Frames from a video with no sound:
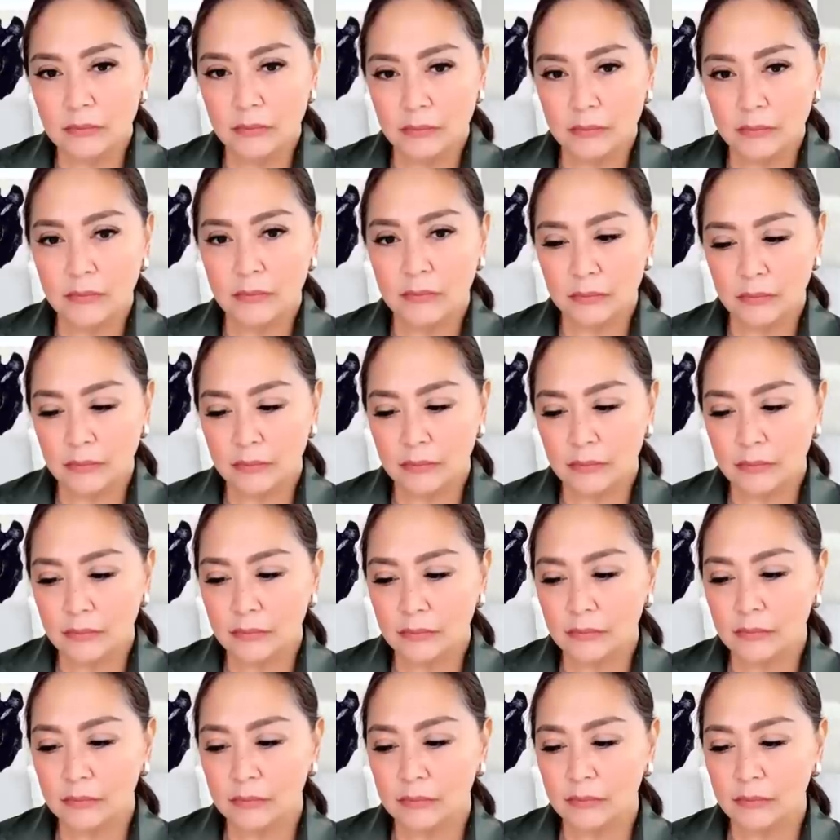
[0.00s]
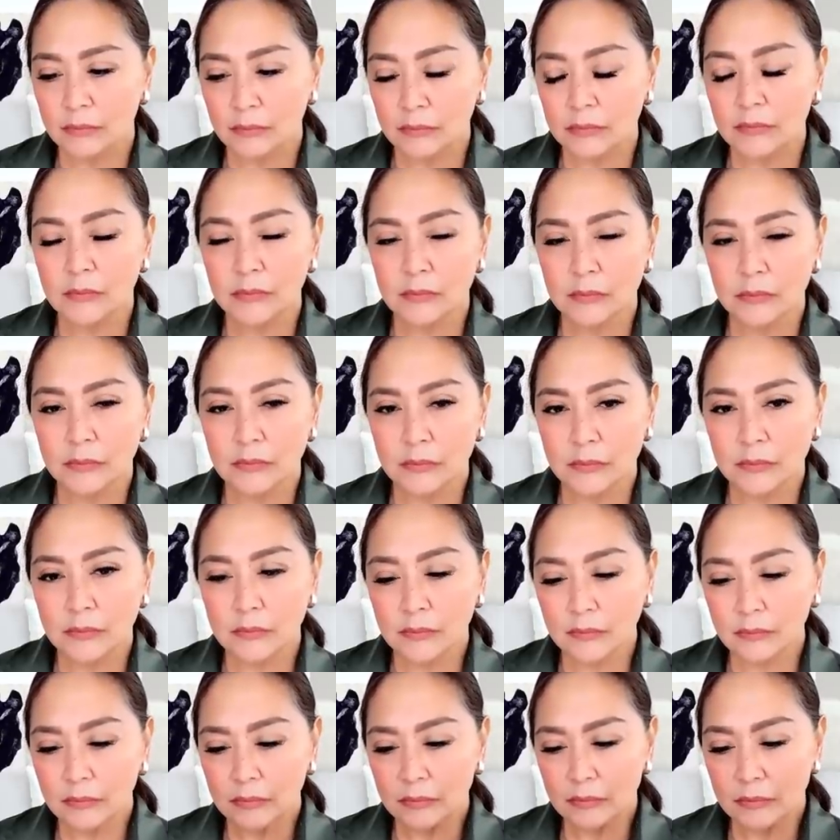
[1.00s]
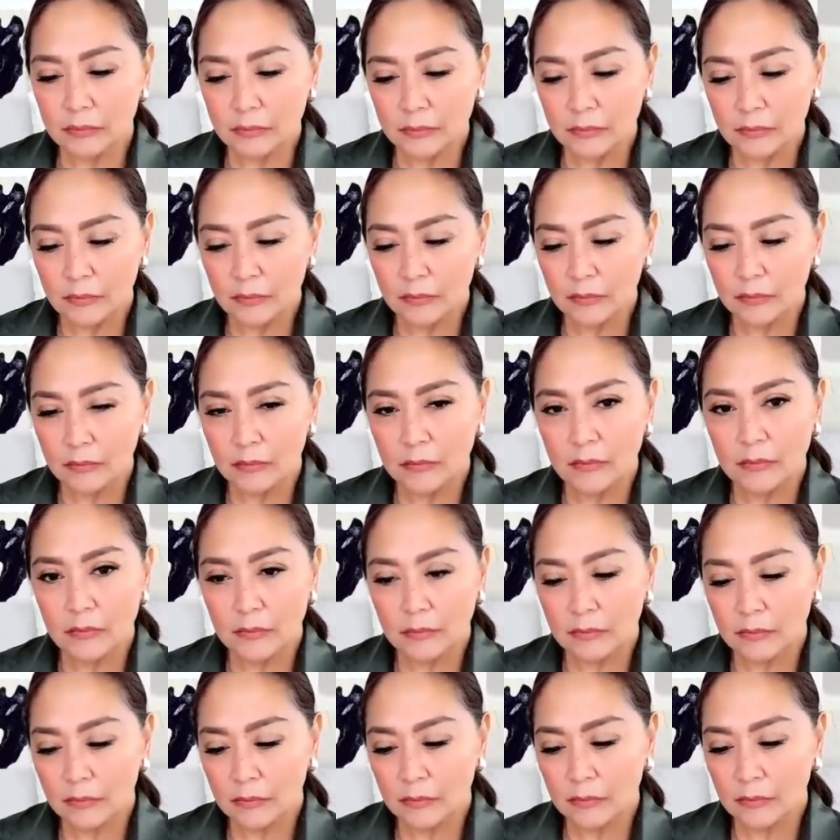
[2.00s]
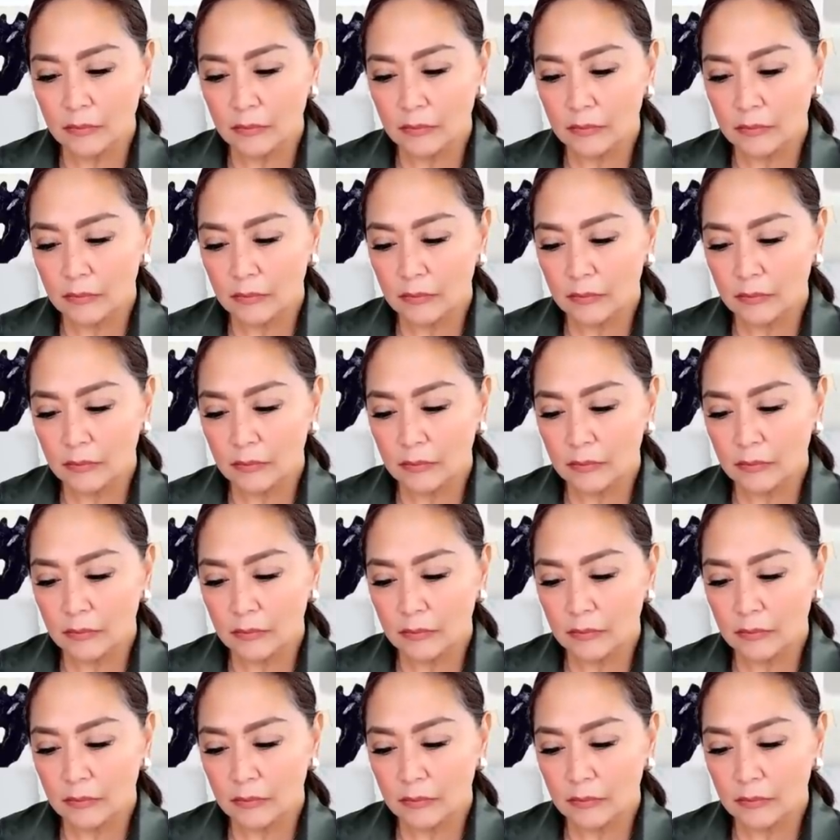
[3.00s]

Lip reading: No words are spoken by the person on screen.